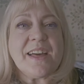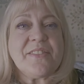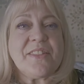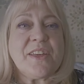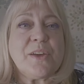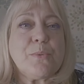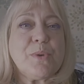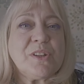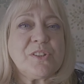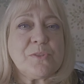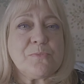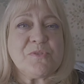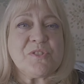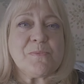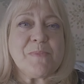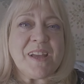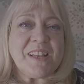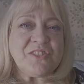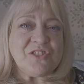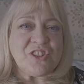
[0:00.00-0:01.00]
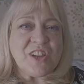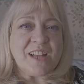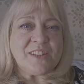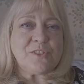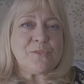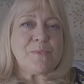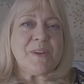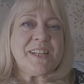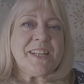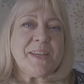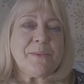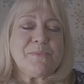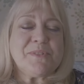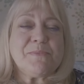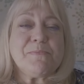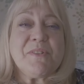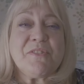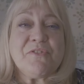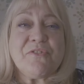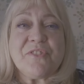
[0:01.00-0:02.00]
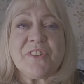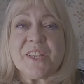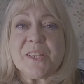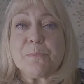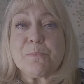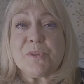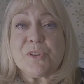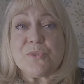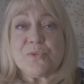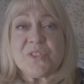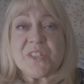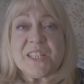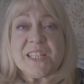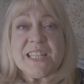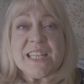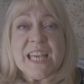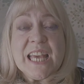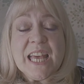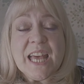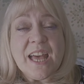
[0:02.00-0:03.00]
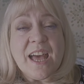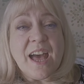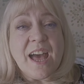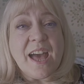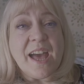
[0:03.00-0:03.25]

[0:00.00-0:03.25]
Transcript: Hi there, welcome to my channel. My name's Mirafique Beauty.